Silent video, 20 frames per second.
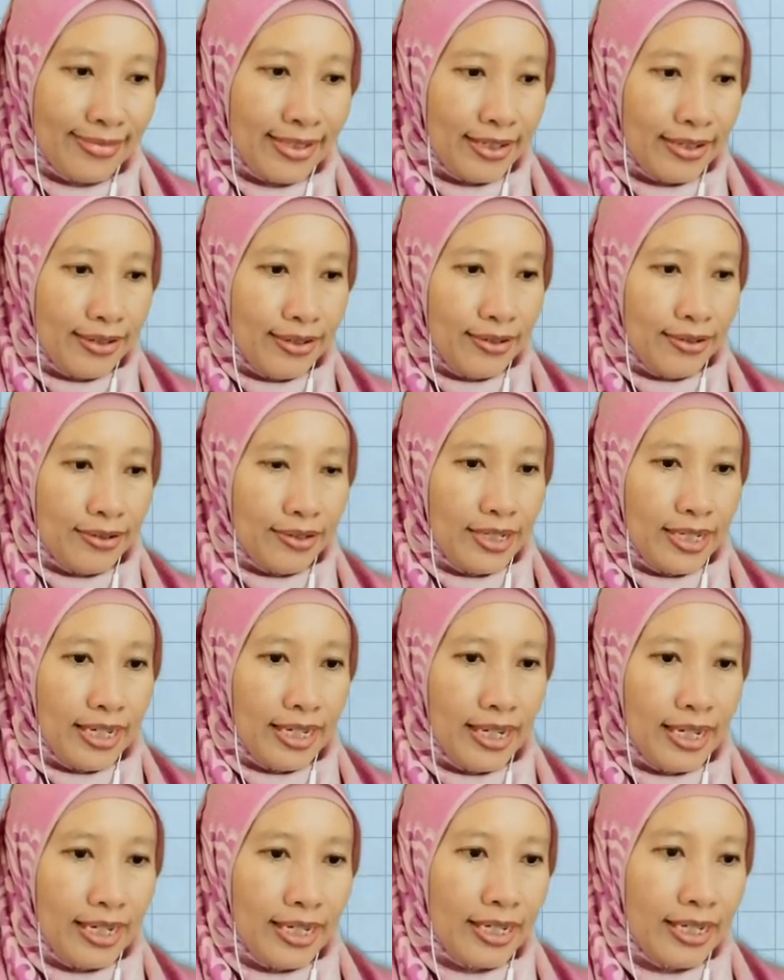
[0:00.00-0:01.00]

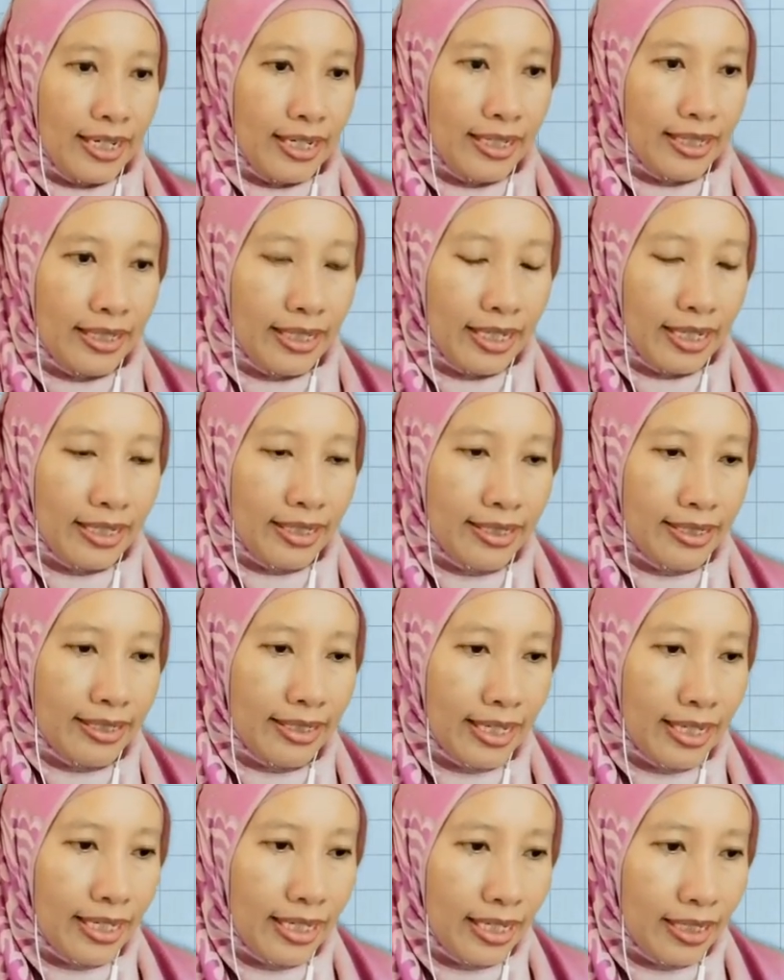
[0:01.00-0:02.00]
Okay, and then the
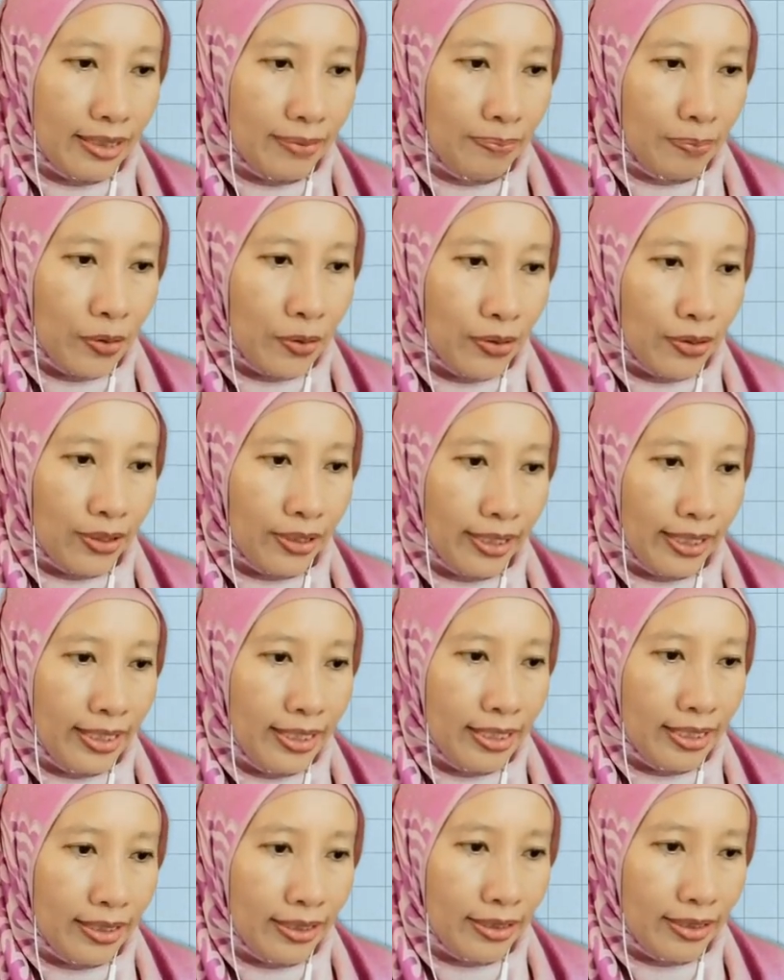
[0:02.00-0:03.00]
second
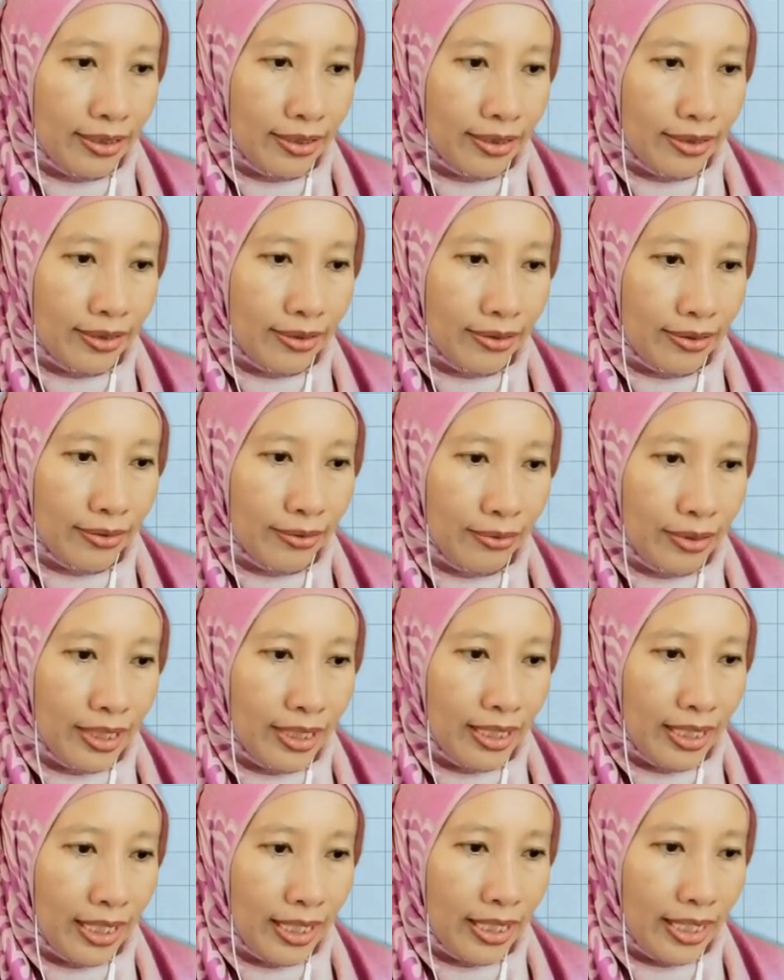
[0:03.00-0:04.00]
point, we
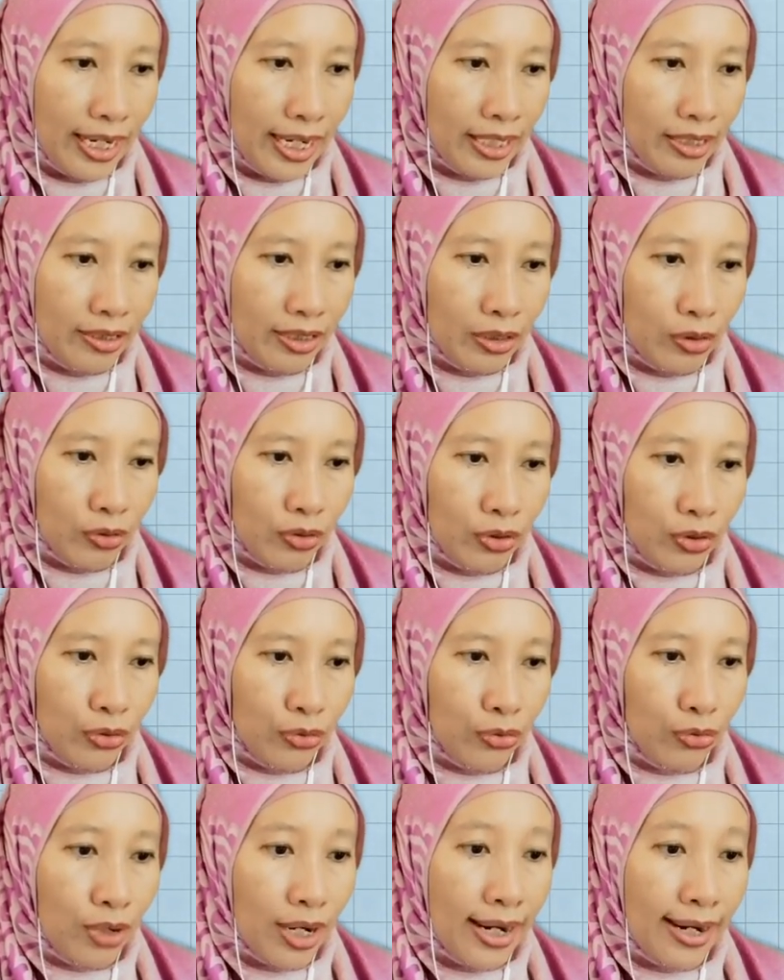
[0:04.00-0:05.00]
take x equals to
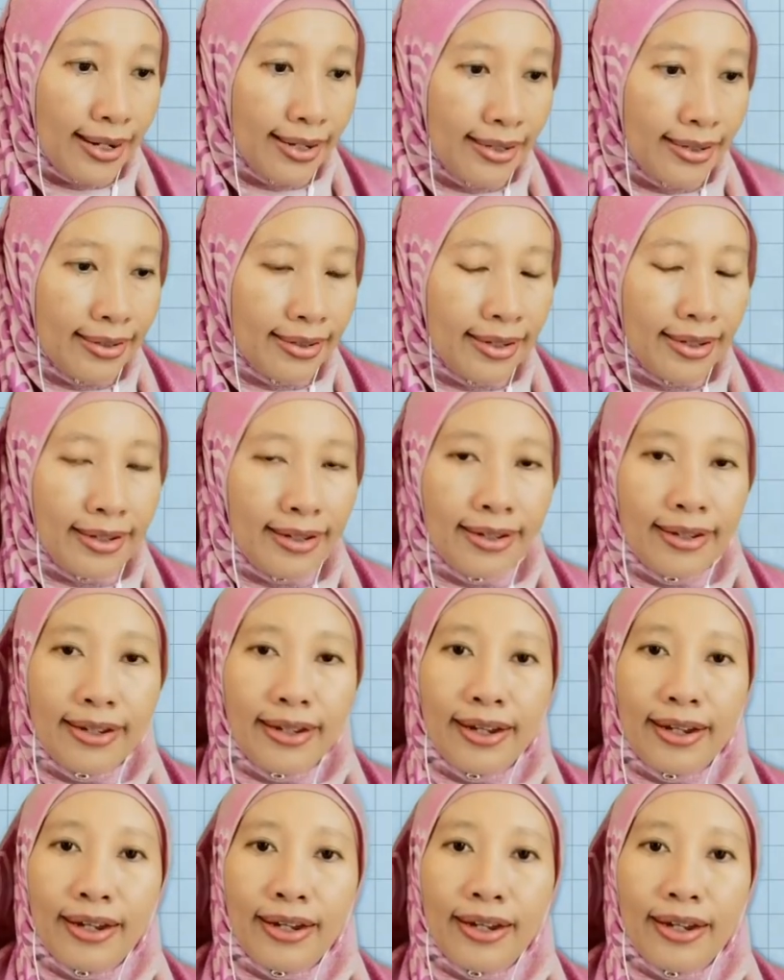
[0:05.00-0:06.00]
1
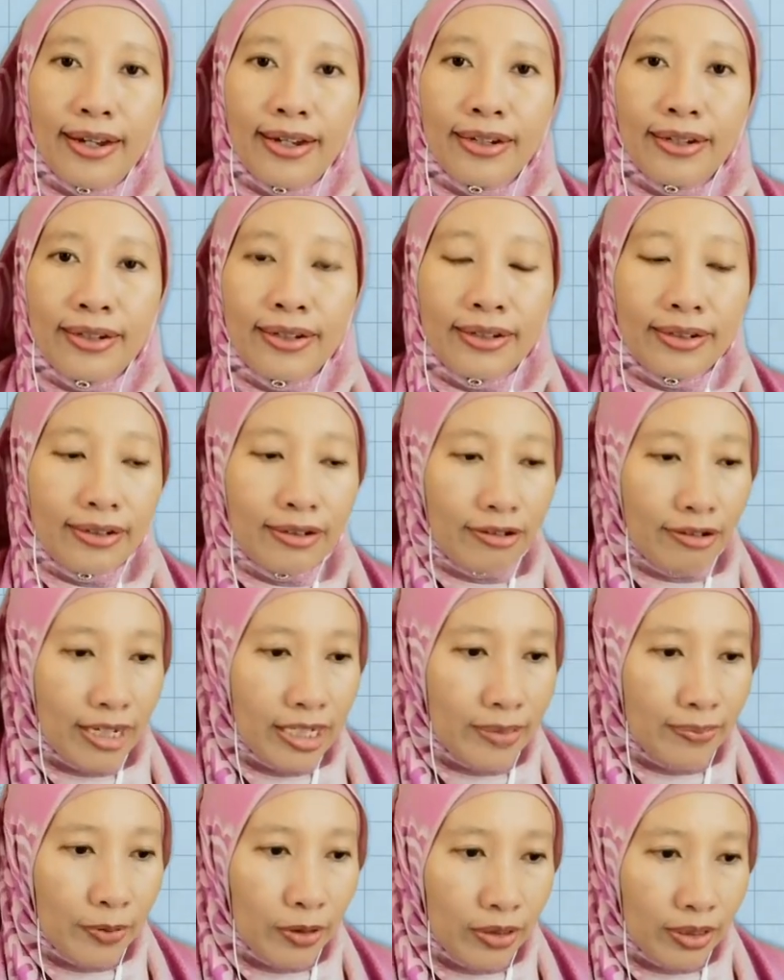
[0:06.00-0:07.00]
and
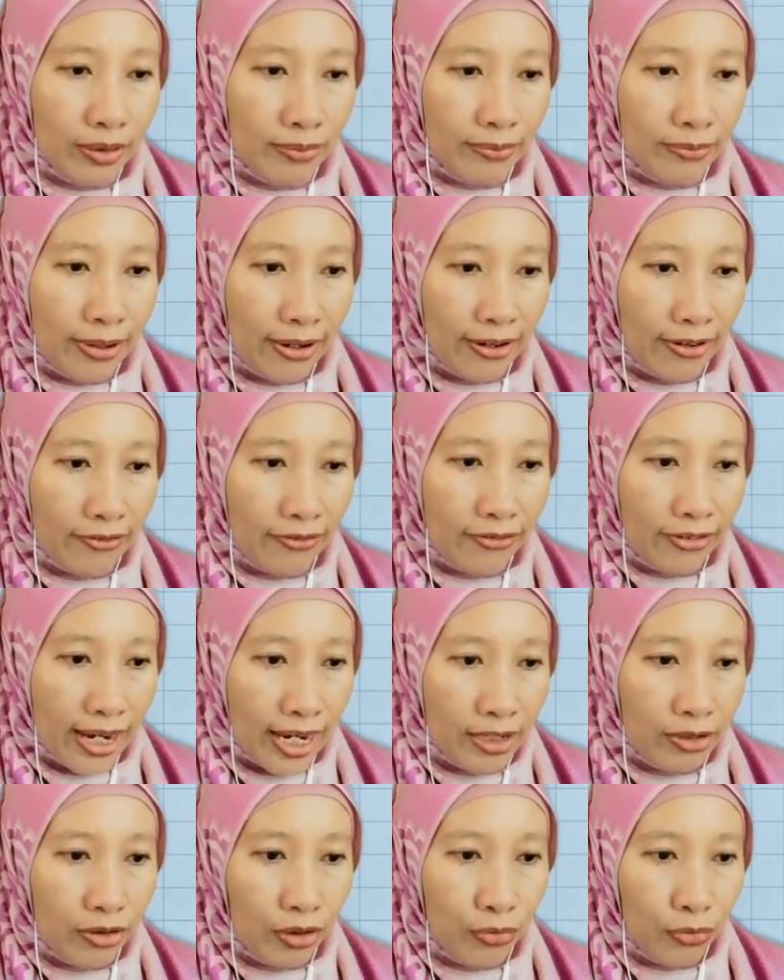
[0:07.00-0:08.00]
corresponding
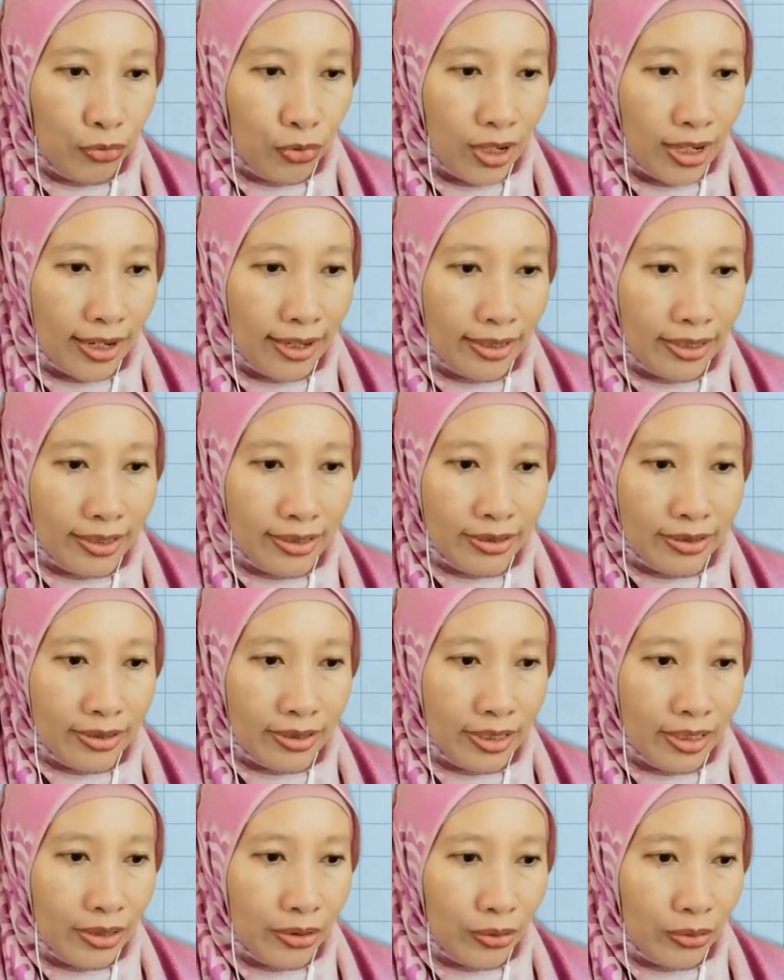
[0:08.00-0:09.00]
value of y is
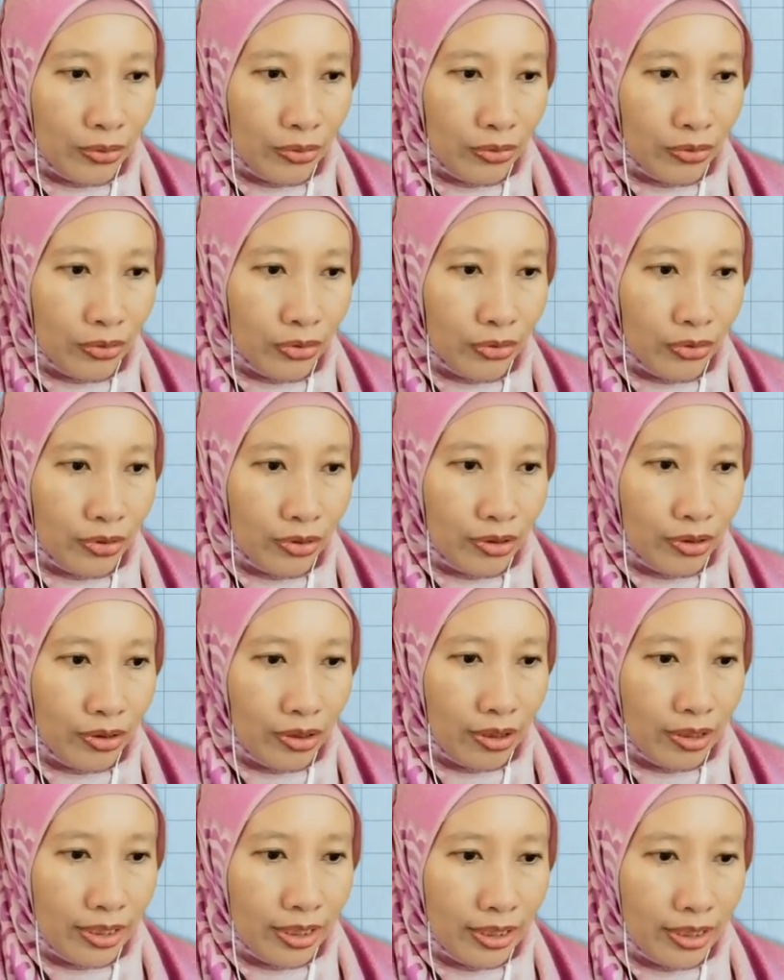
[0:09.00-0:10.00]
0. So the
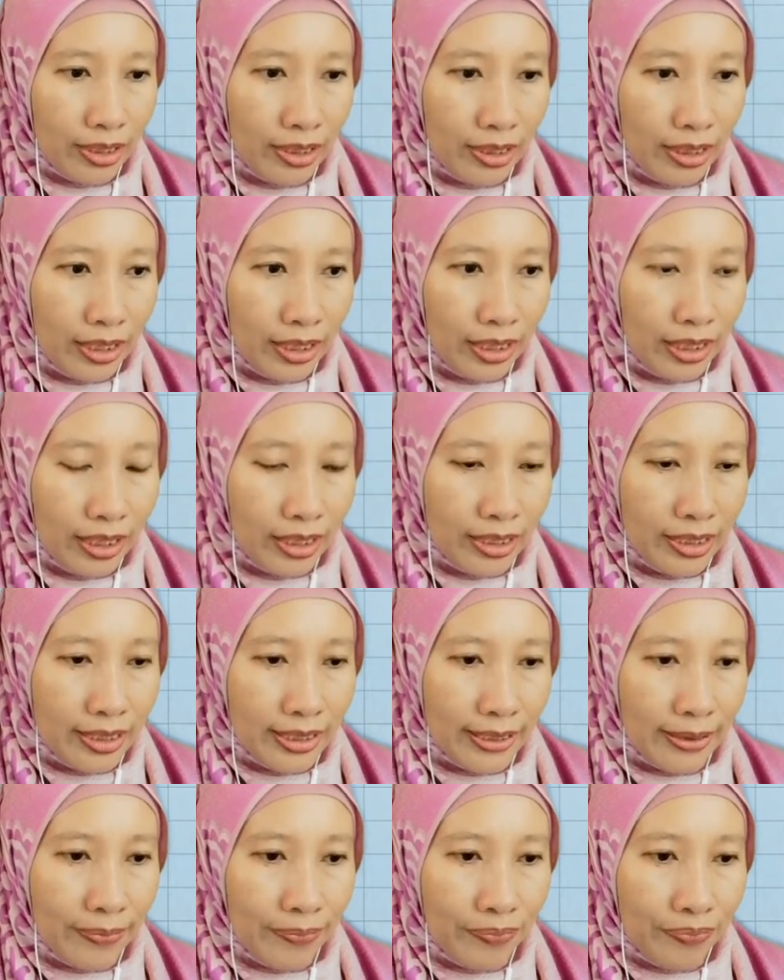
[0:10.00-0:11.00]
coordinate
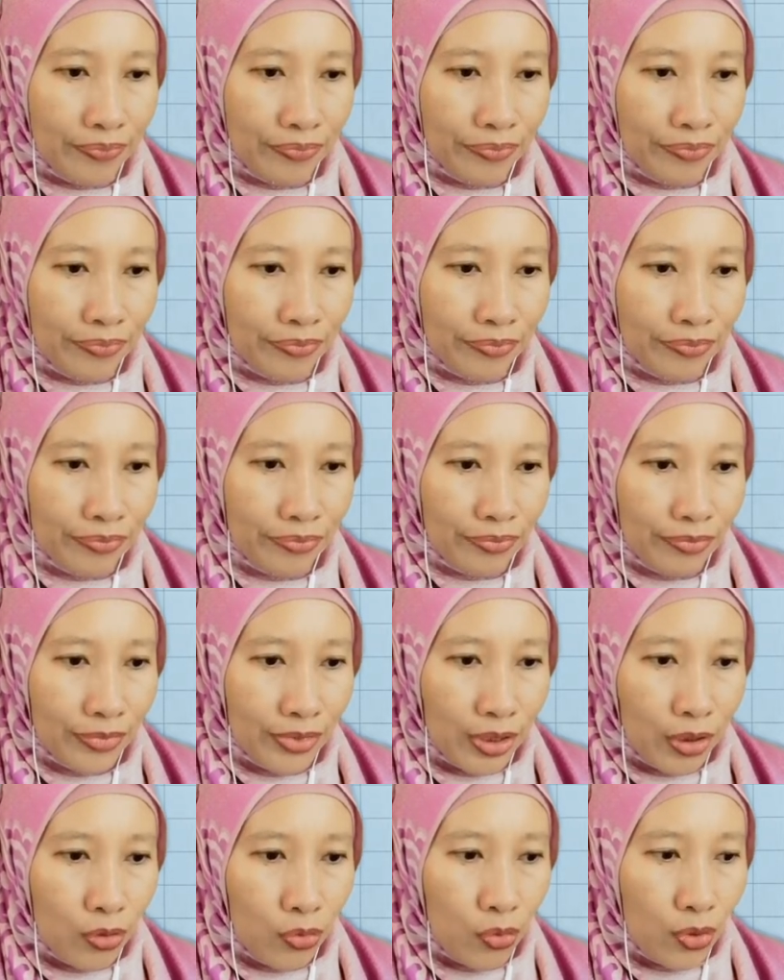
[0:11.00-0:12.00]
is
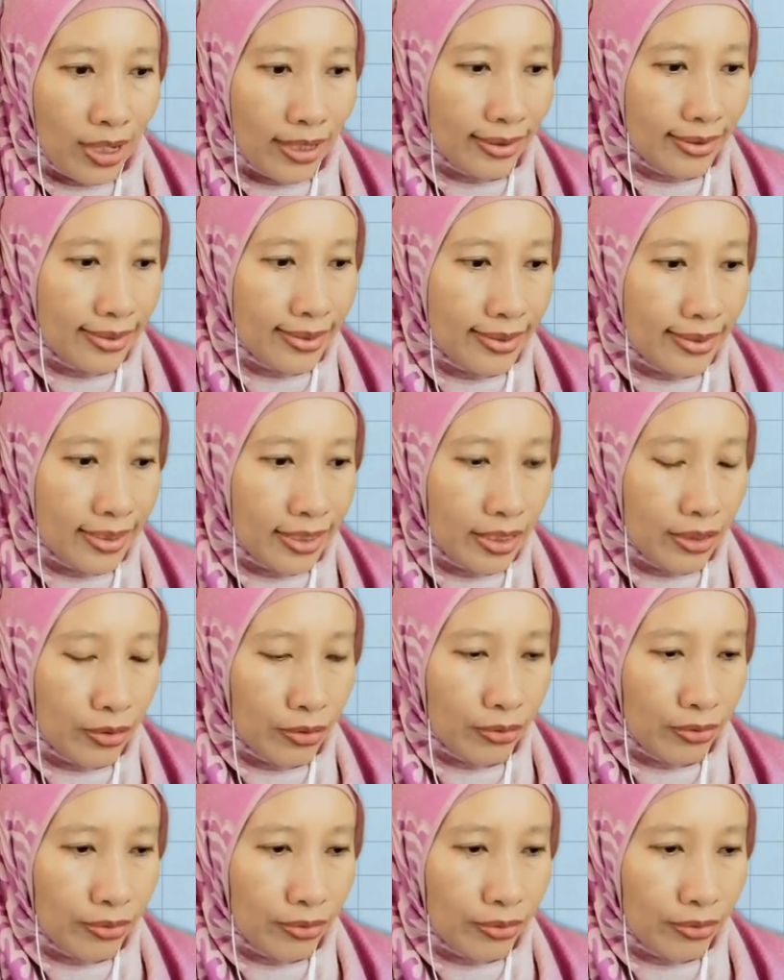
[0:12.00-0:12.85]
1, 0.